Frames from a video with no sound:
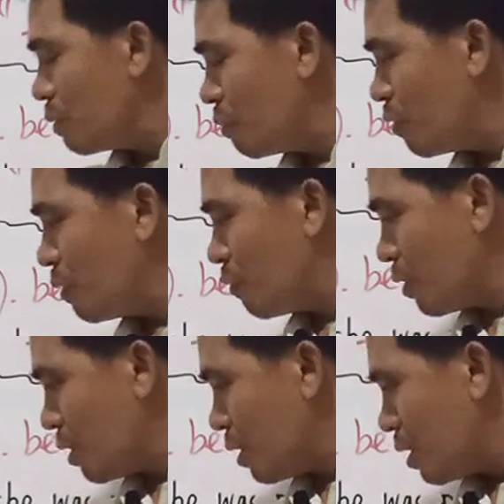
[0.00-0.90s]
We
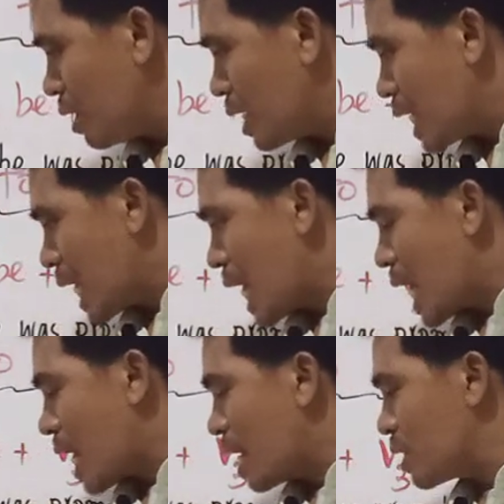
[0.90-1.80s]
were
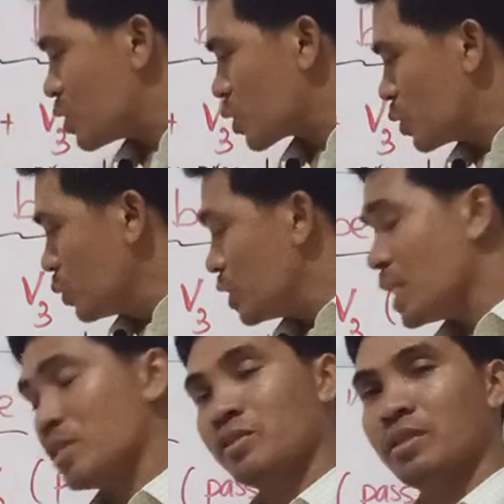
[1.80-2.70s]
at school
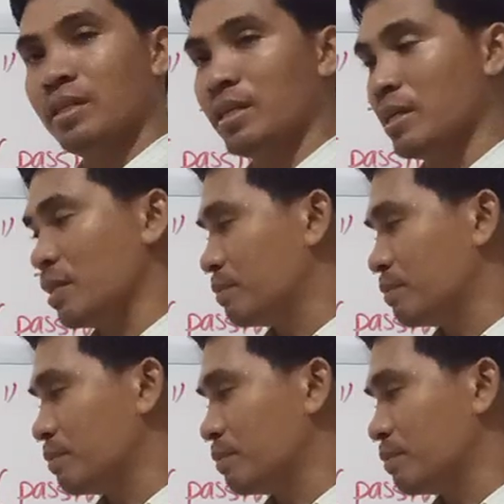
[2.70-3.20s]
yesterday.